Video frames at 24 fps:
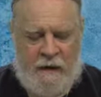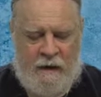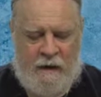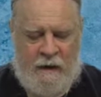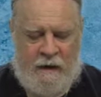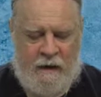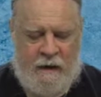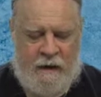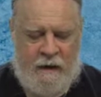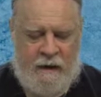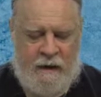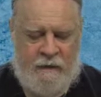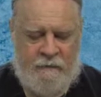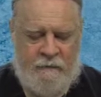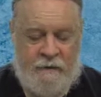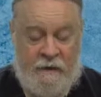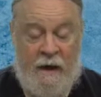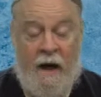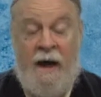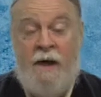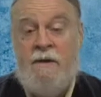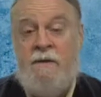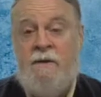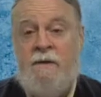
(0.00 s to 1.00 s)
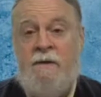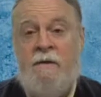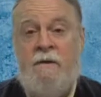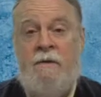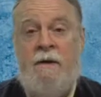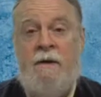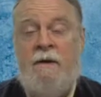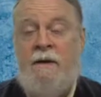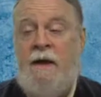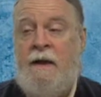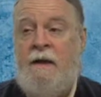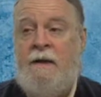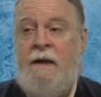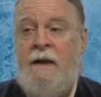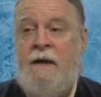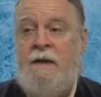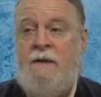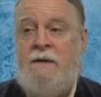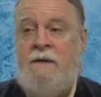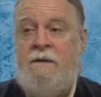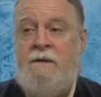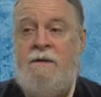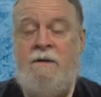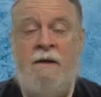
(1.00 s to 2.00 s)
Uh, Koster, in that
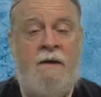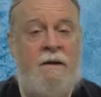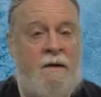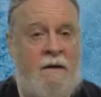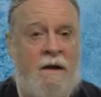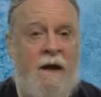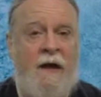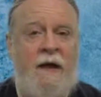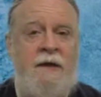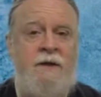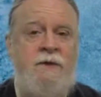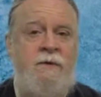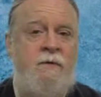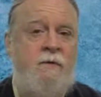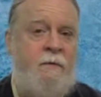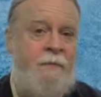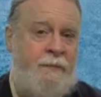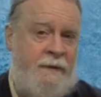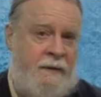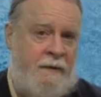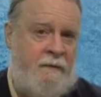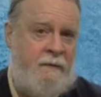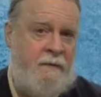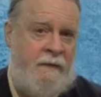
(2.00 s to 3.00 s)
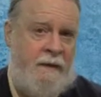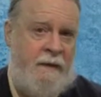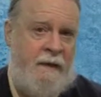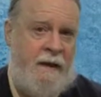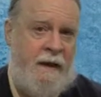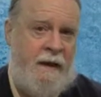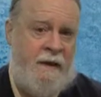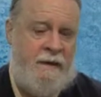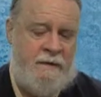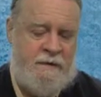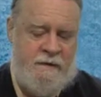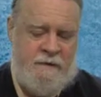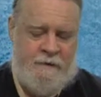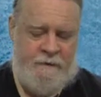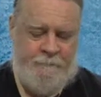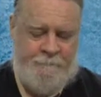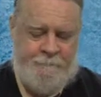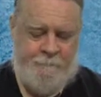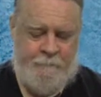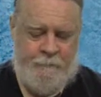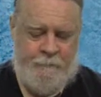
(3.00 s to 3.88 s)
case, declined to appeal the case.